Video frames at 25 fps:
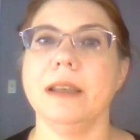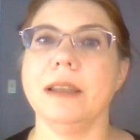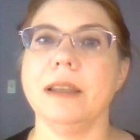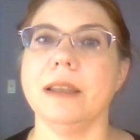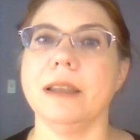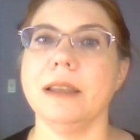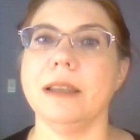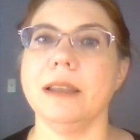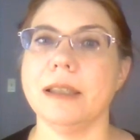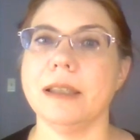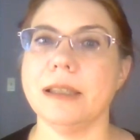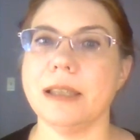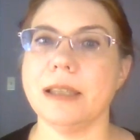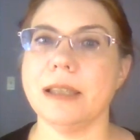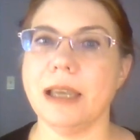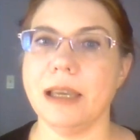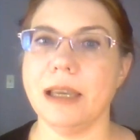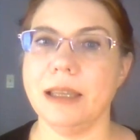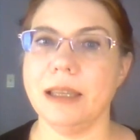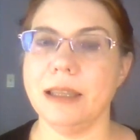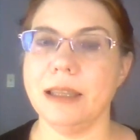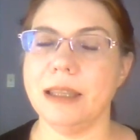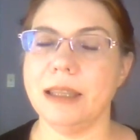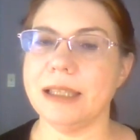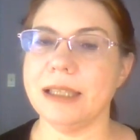the
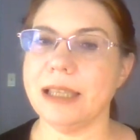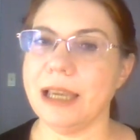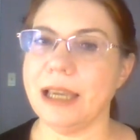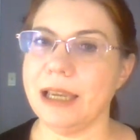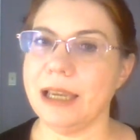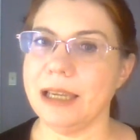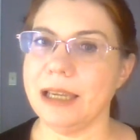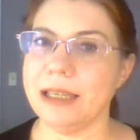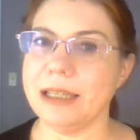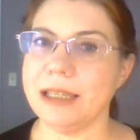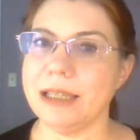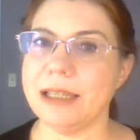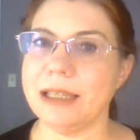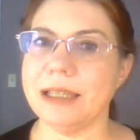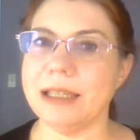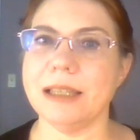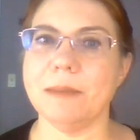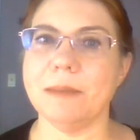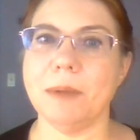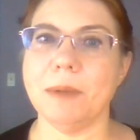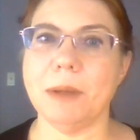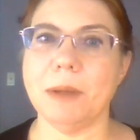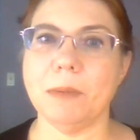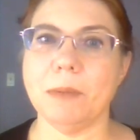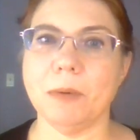scientists, the
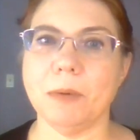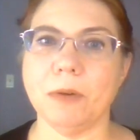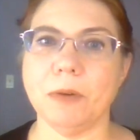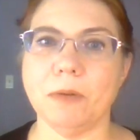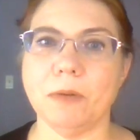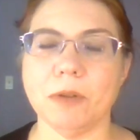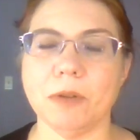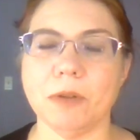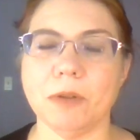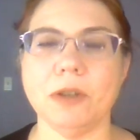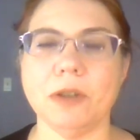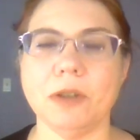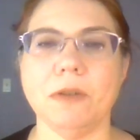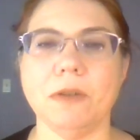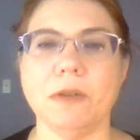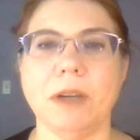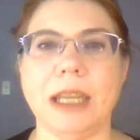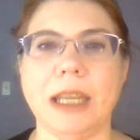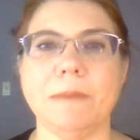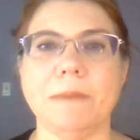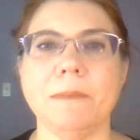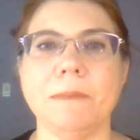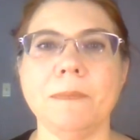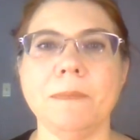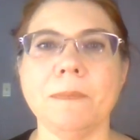people who were doing it,
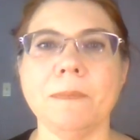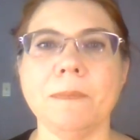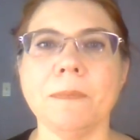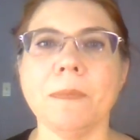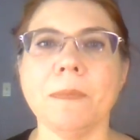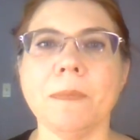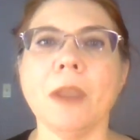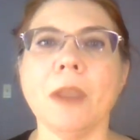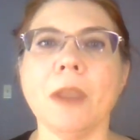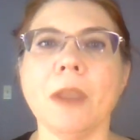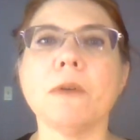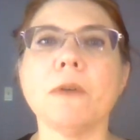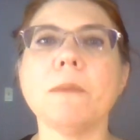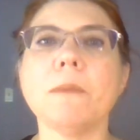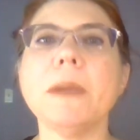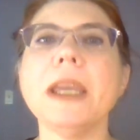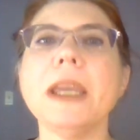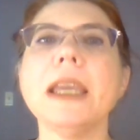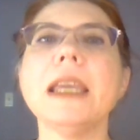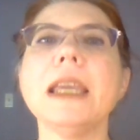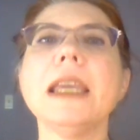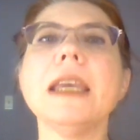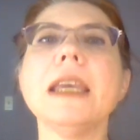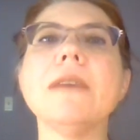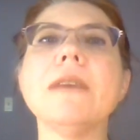were
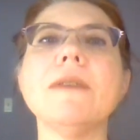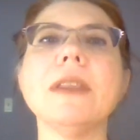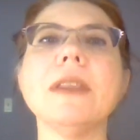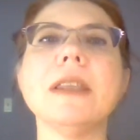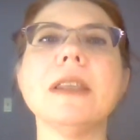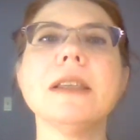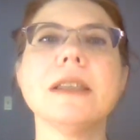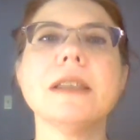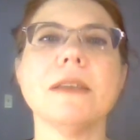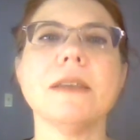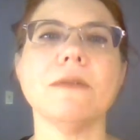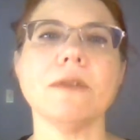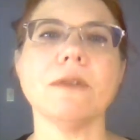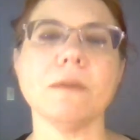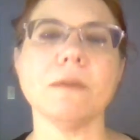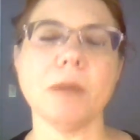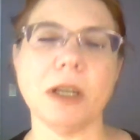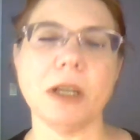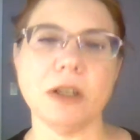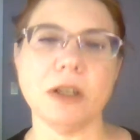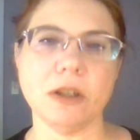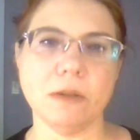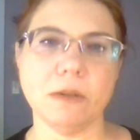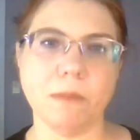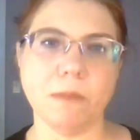being given this
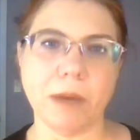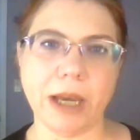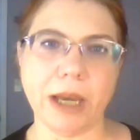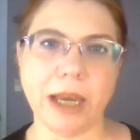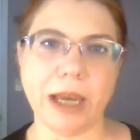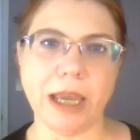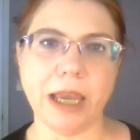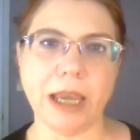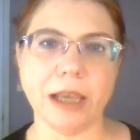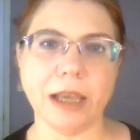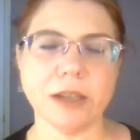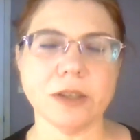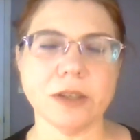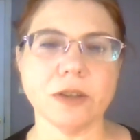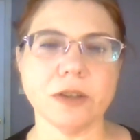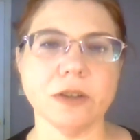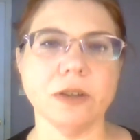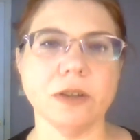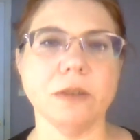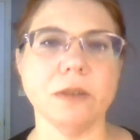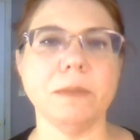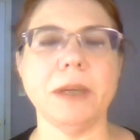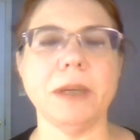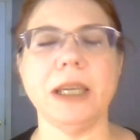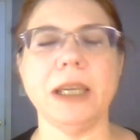information by external
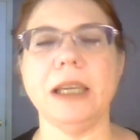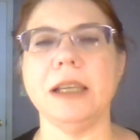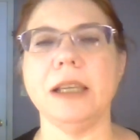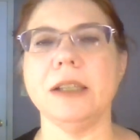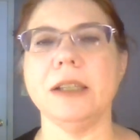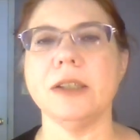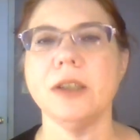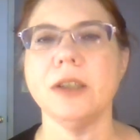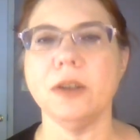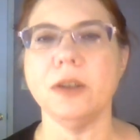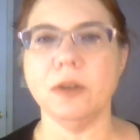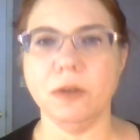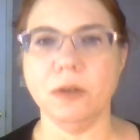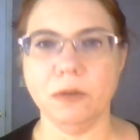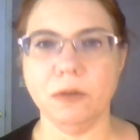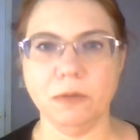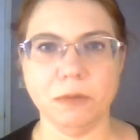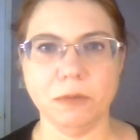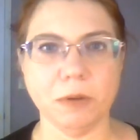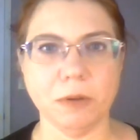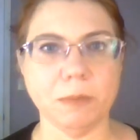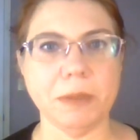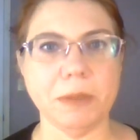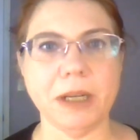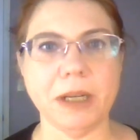beings who were
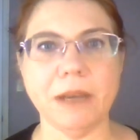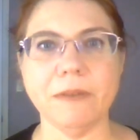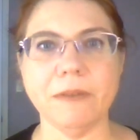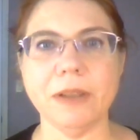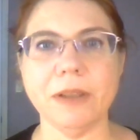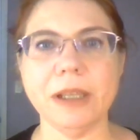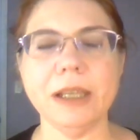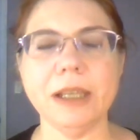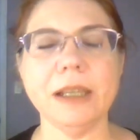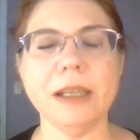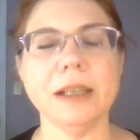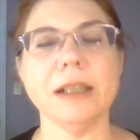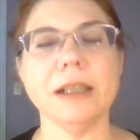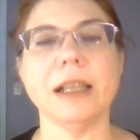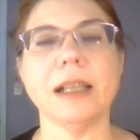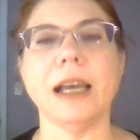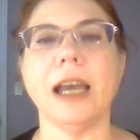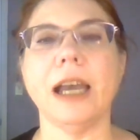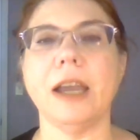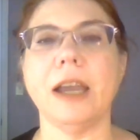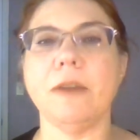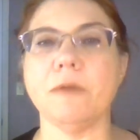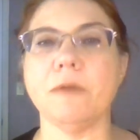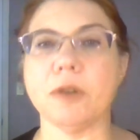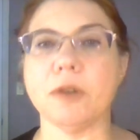benevolently
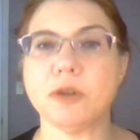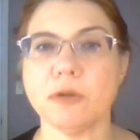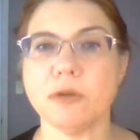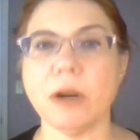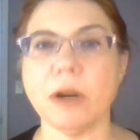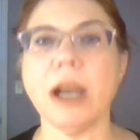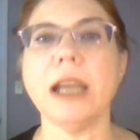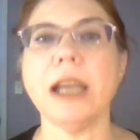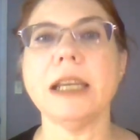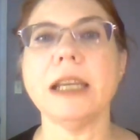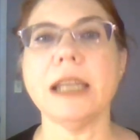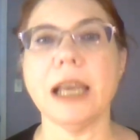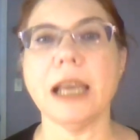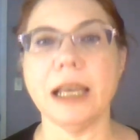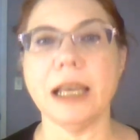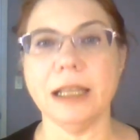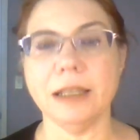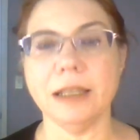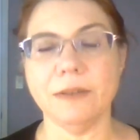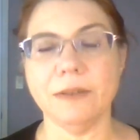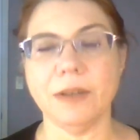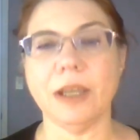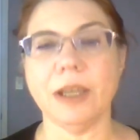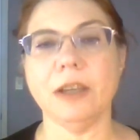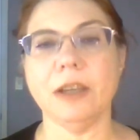inclined, were trying to
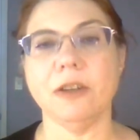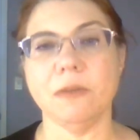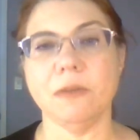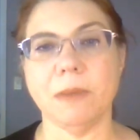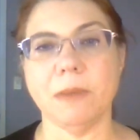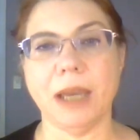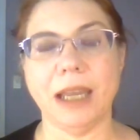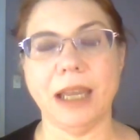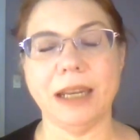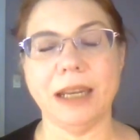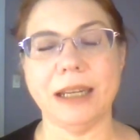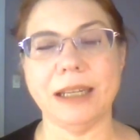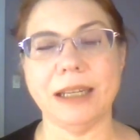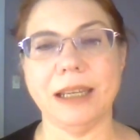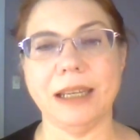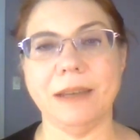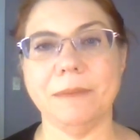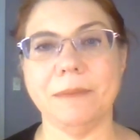elevate humanity,